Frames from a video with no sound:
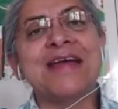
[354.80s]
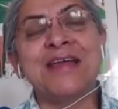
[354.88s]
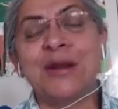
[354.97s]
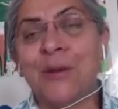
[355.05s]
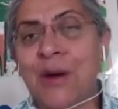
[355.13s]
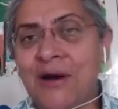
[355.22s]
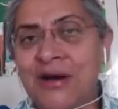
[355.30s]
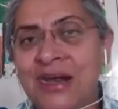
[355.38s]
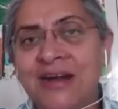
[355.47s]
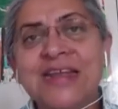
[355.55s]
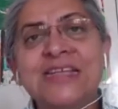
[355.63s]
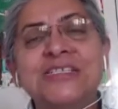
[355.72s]
our
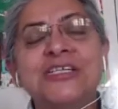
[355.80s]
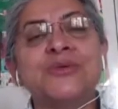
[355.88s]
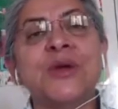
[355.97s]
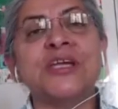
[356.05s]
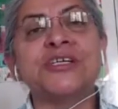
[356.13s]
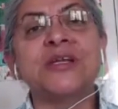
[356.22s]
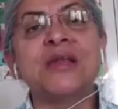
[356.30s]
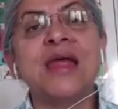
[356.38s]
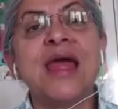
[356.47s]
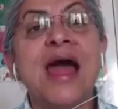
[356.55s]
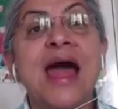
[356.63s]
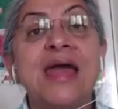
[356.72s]
learning situation,
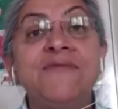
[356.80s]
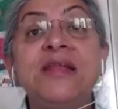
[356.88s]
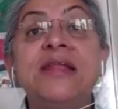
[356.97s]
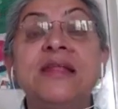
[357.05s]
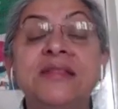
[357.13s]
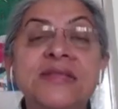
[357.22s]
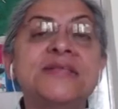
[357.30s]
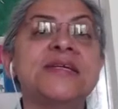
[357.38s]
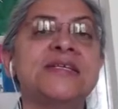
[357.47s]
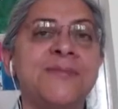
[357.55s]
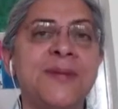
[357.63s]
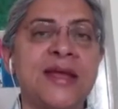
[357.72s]
I feel that this
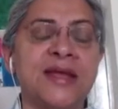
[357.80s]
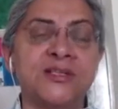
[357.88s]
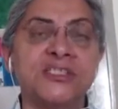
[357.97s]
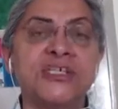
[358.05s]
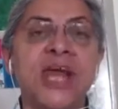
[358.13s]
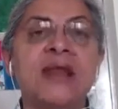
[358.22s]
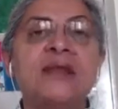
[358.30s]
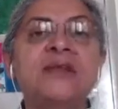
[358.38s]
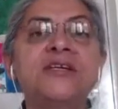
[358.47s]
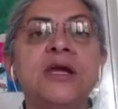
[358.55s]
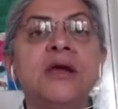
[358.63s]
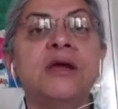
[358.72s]
is the biggest
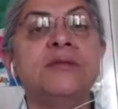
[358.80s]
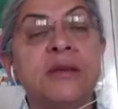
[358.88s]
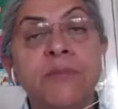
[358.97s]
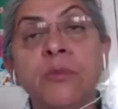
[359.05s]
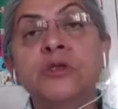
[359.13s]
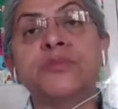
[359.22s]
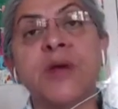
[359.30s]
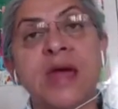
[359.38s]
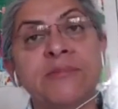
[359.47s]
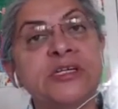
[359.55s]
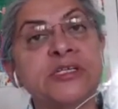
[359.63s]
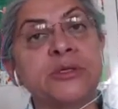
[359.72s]
challenge that most
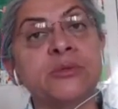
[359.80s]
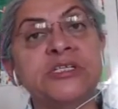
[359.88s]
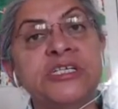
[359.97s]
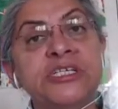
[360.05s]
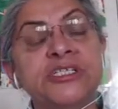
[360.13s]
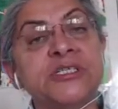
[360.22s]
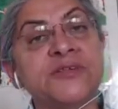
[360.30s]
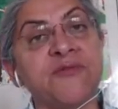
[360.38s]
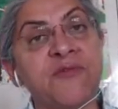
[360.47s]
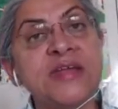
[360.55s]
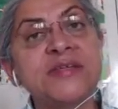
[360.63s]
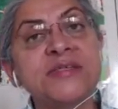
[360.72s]
primary school teachers
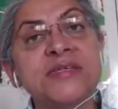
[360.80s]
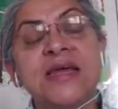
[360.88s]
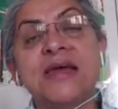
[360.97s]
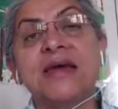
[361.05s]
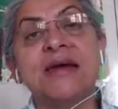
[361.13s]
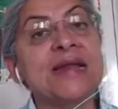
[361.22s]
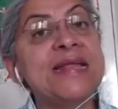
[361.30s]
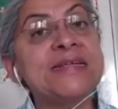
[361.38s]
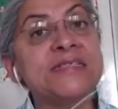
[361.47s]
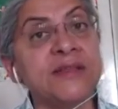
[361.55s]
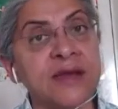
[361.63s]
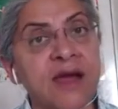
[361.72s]
face, at
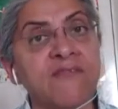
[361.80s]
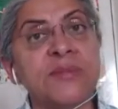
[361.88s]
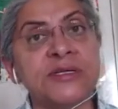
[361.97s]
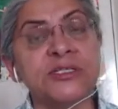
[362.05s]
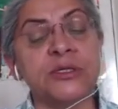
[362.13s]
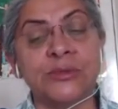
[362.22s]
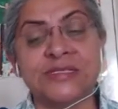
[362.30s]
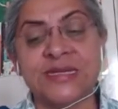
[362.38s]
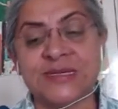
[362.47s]
least in the government school